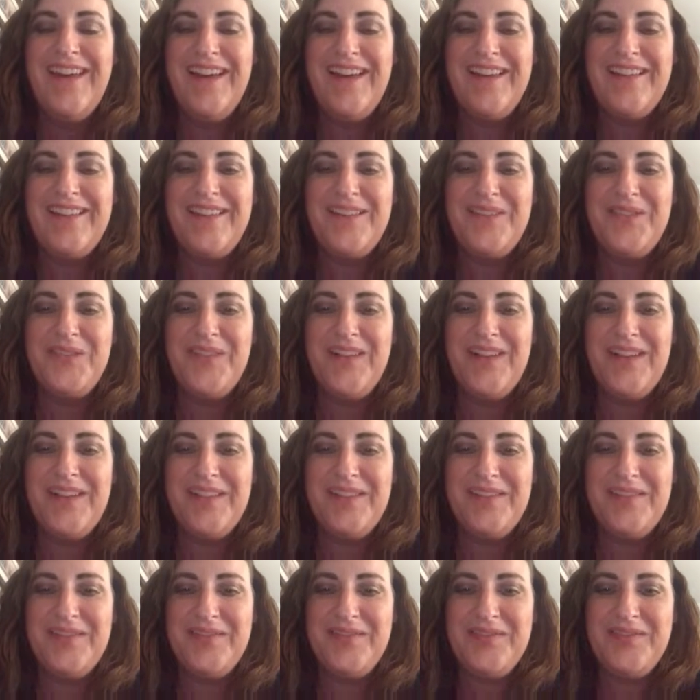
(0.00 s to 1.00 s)
I said,
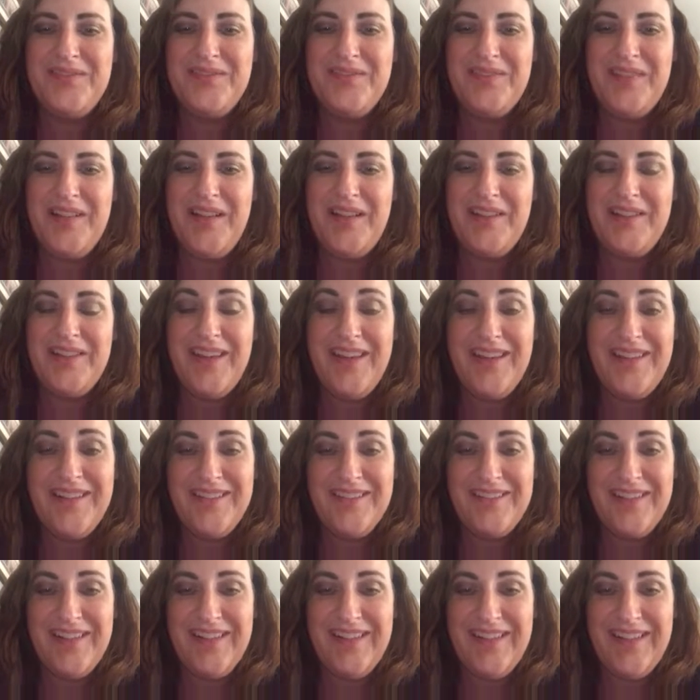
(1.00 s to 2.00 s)
well, I'll tell
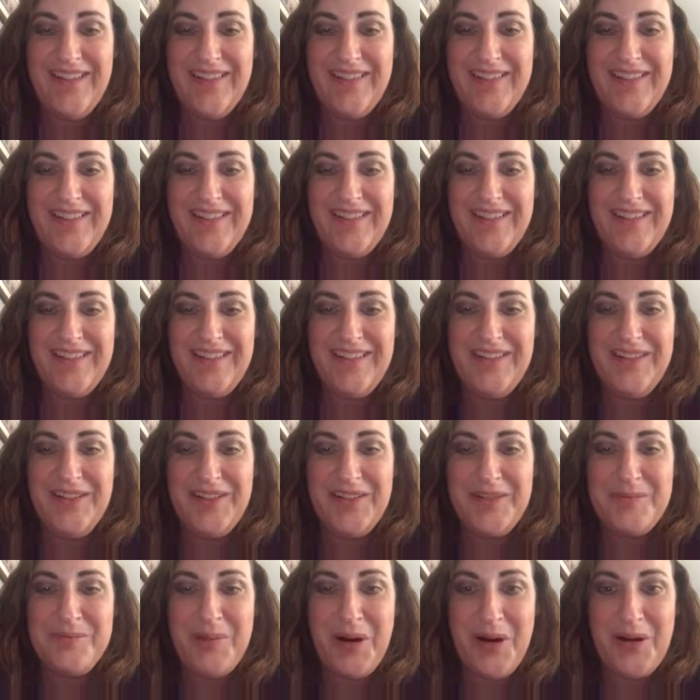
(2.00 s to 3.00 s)
you right now that you
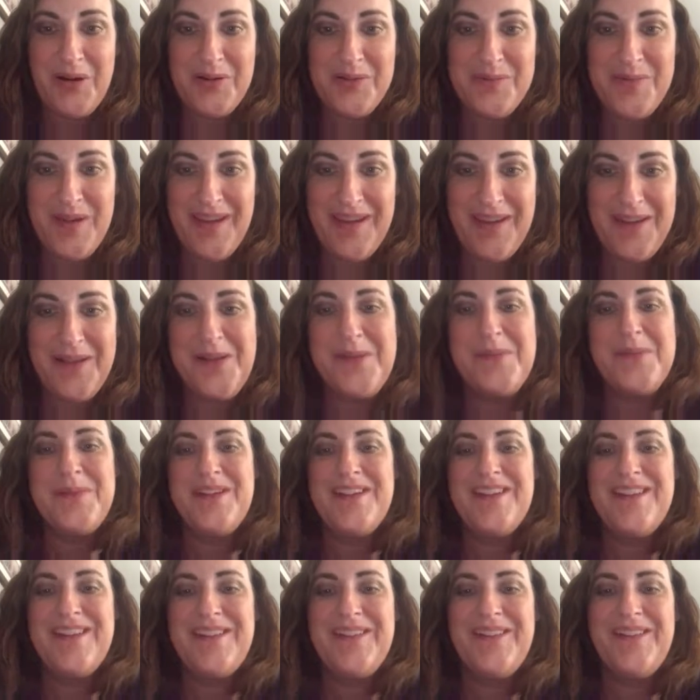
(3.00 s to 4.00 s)
can borrow my
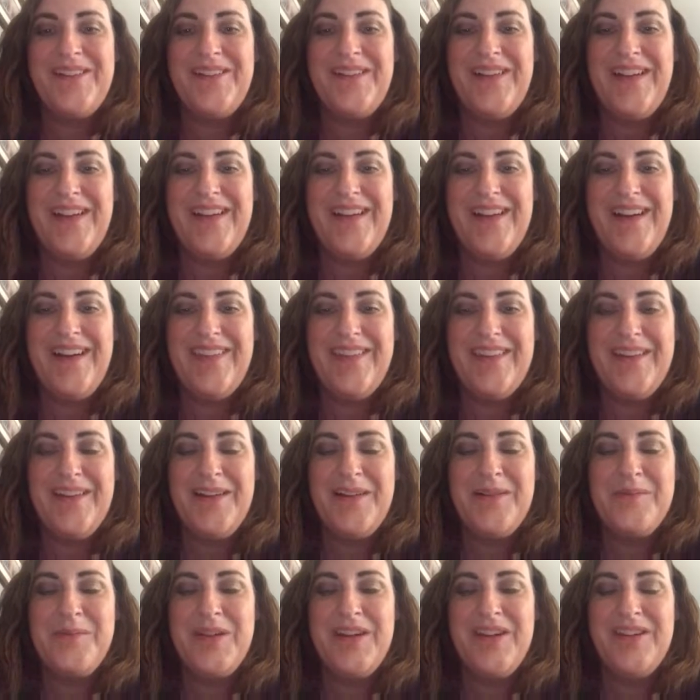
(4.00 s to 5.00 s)
helmet. So I got the
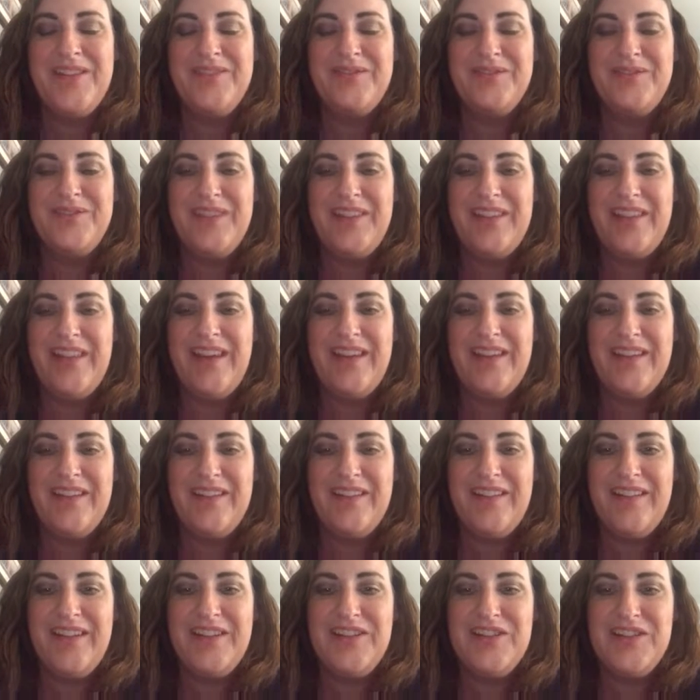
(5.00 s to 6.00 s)
helmet, and we
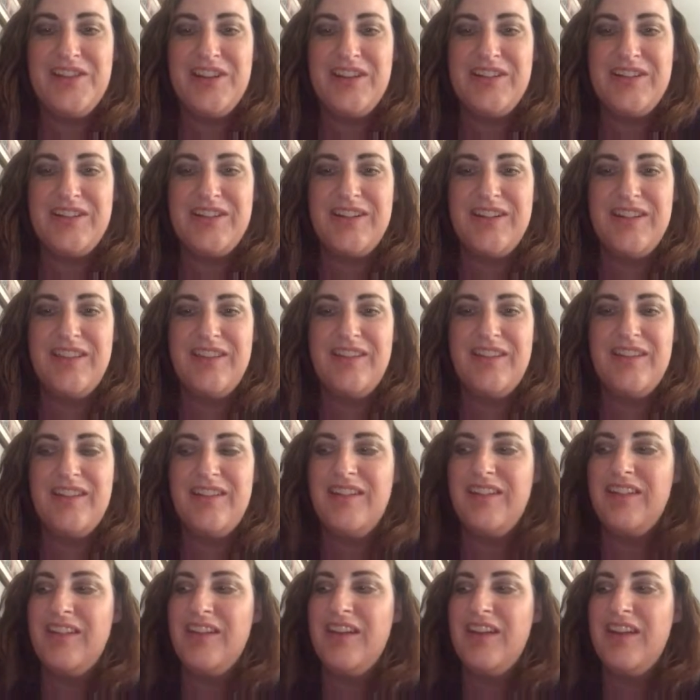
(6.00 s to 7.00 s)
adjusted
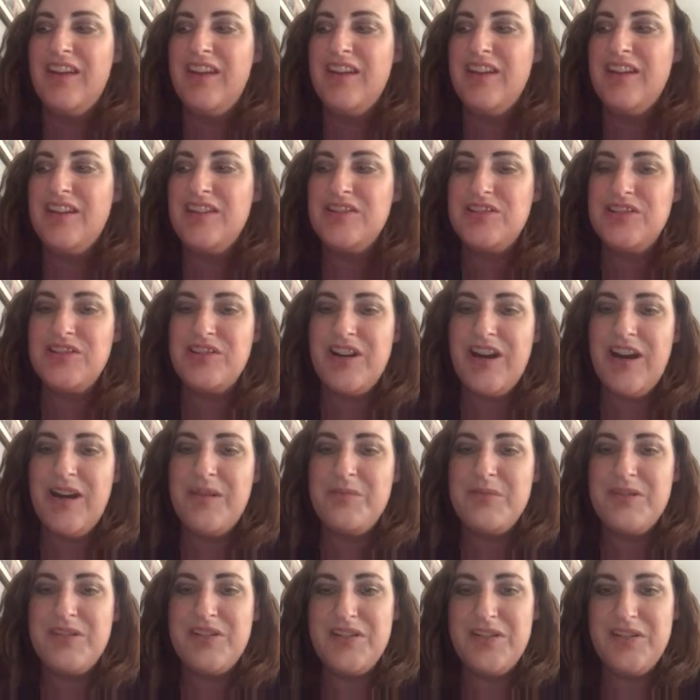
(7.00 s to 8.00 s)
the
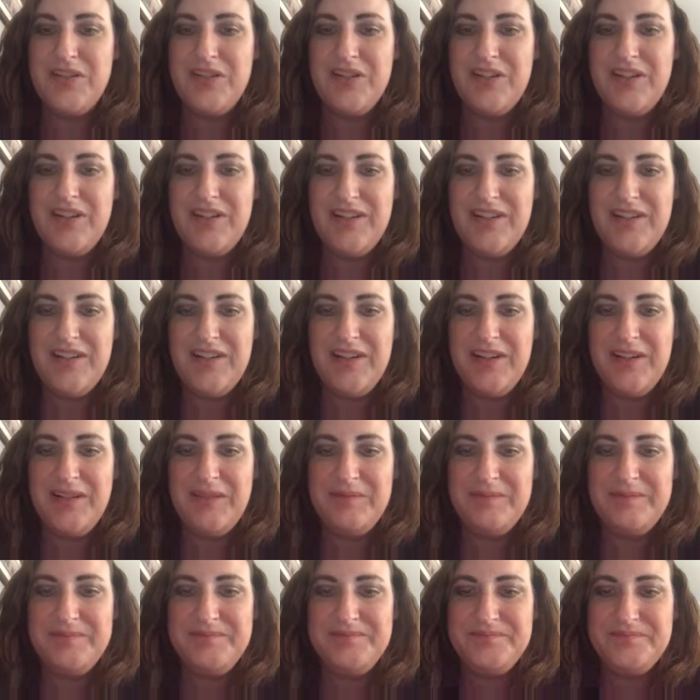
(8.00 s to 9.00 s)
straps to it
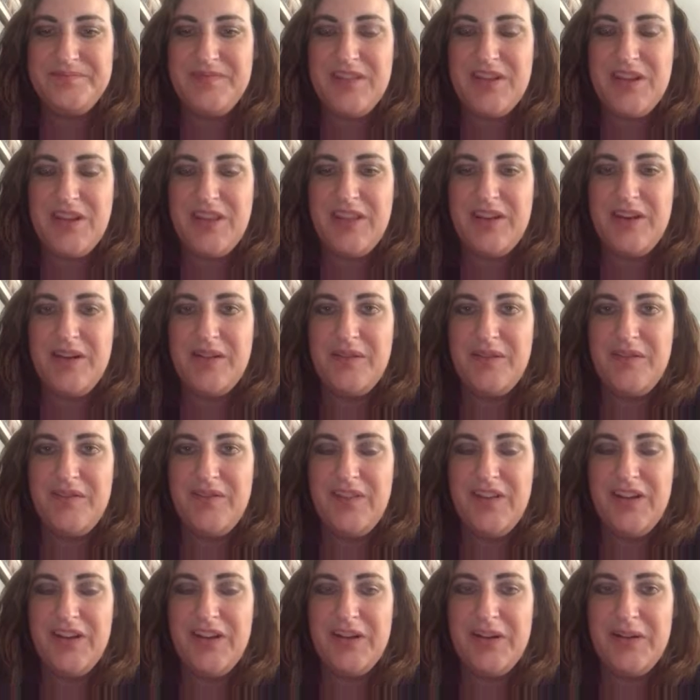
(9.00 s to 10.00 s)
so that it would
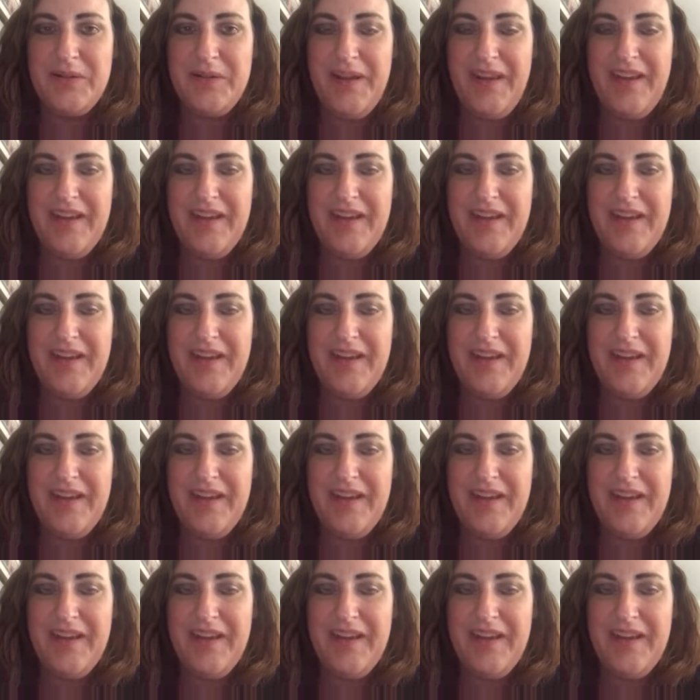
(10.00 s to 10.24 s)
fit her.